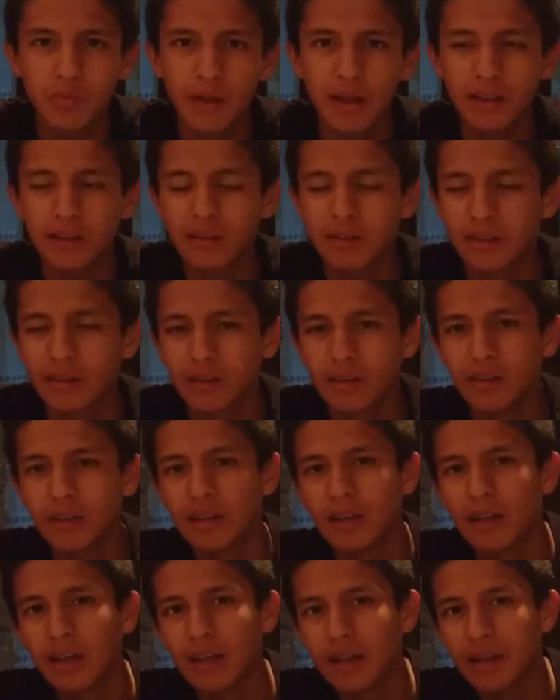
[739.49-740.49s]
But
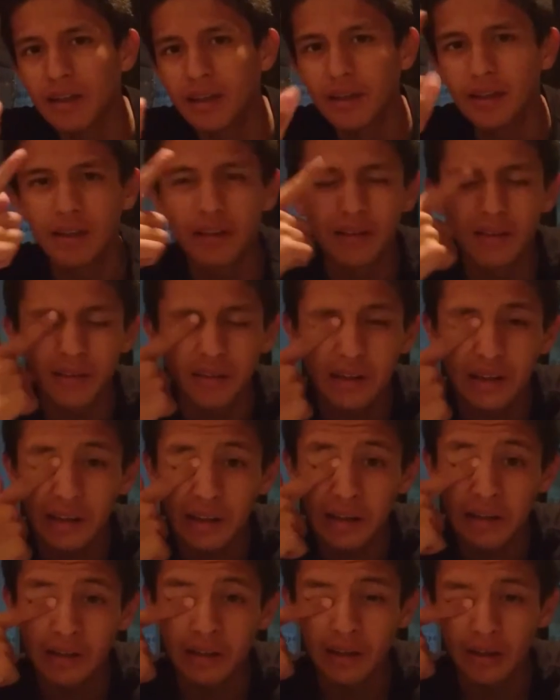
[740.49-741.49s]

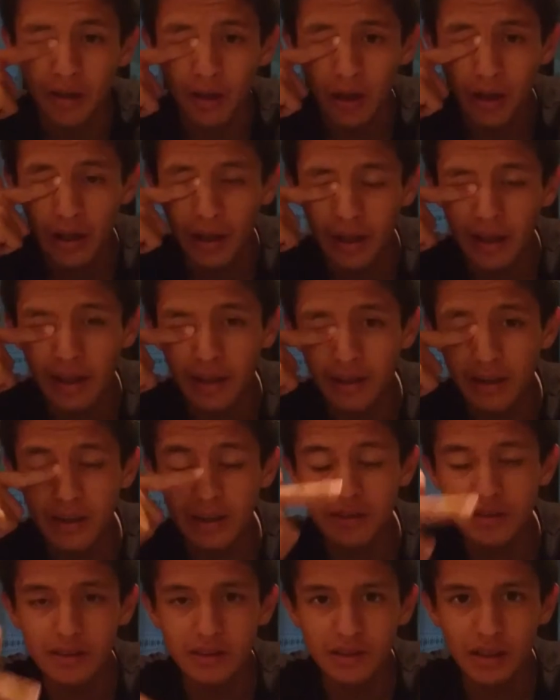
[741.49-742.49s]
in the
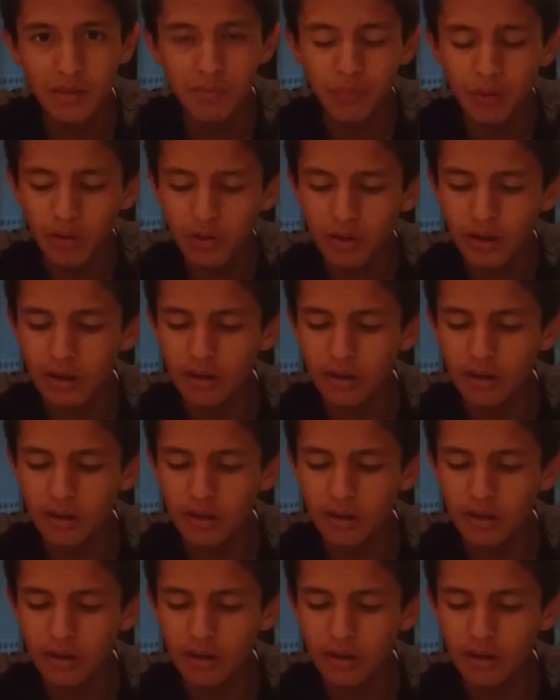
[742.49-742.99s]
next example,